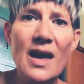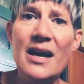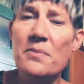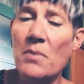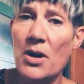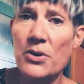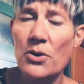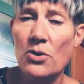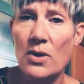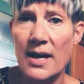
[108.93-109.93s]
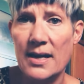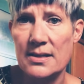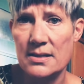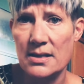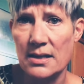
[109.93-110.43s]
And mono
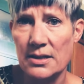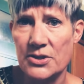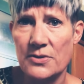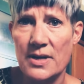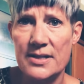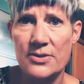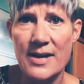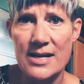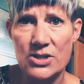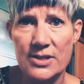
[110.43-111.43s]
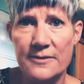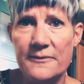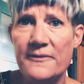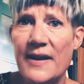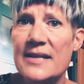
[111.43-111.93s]
and diglycerides are actually a
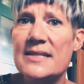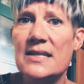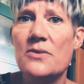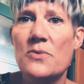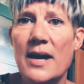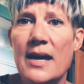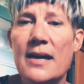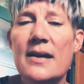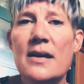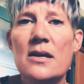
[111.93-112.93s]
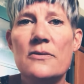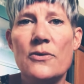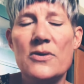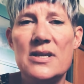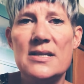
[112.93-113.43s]
fancy way
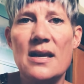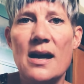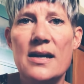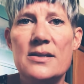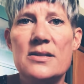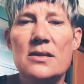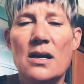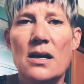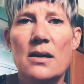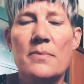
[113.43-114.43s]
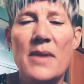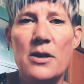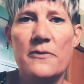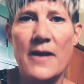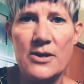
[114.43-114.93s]
for these guys,
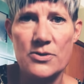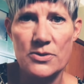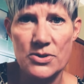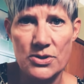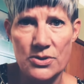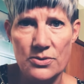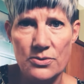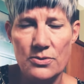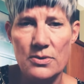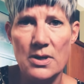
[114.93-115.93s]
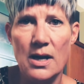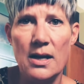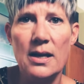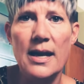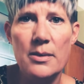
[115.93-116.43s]
manufacturers, to
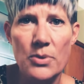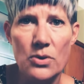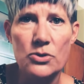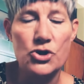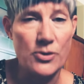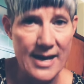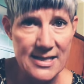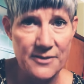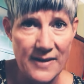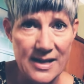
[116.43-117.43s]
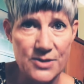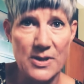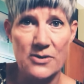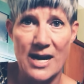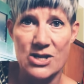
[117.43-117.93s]
label trans fats
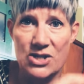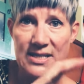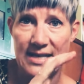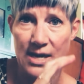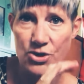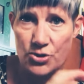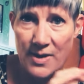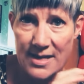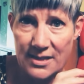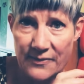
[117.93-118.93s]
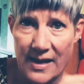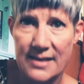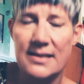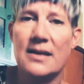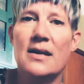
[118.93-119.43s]
without actually saying trans
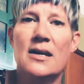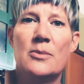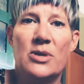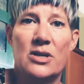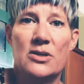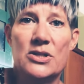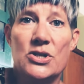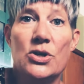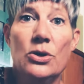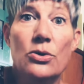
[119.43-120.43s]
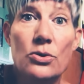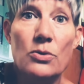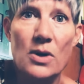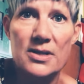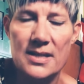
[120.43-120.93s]
fats, because
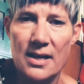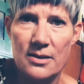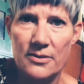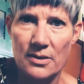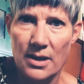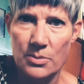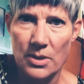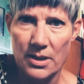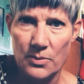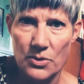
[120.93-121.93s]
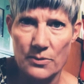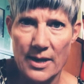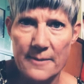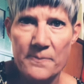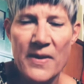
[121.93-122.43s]
who wants that on their label anymore,
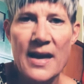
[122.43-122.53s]
right?